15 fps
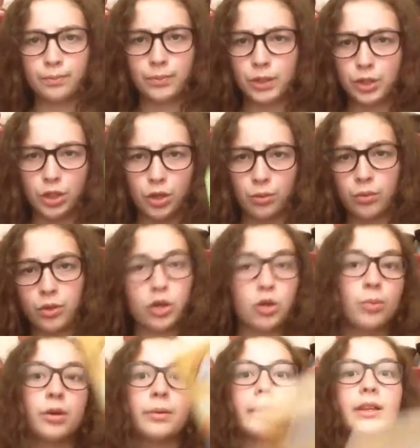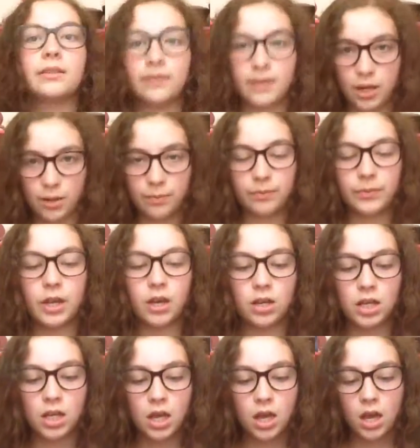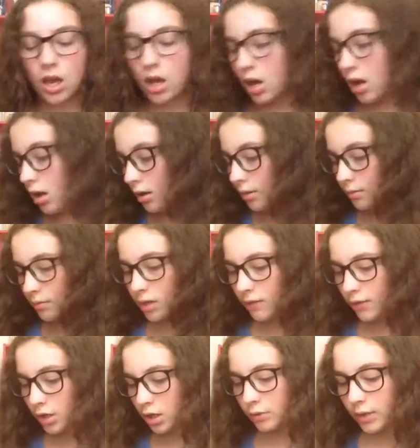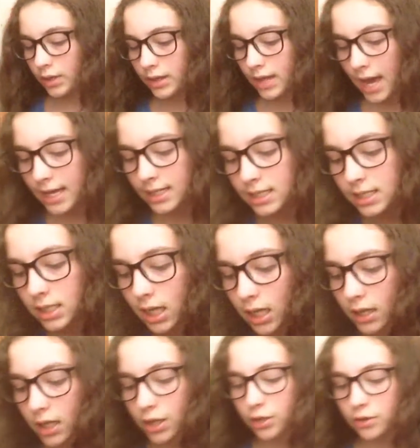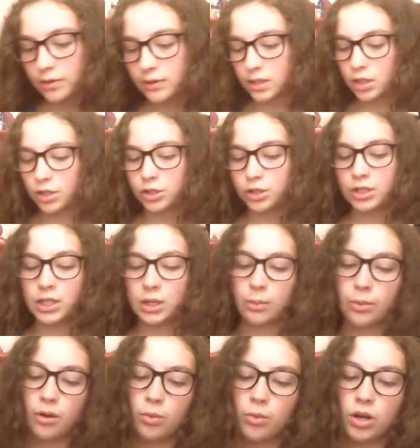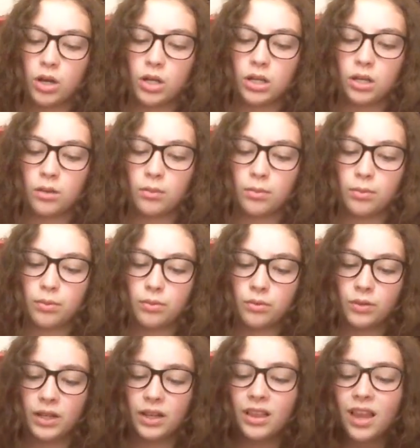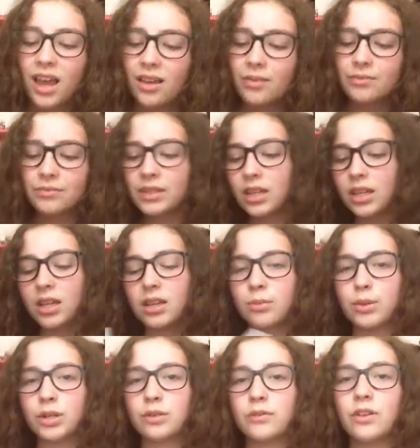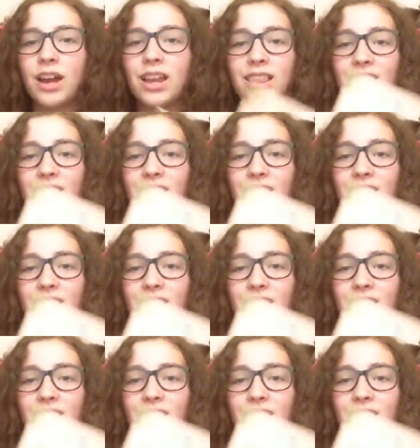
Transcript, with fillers: You know, Little Mermaid. There. Um, and I've already read that. And then there's another Tinkerbell one, Perilla and a Butterfly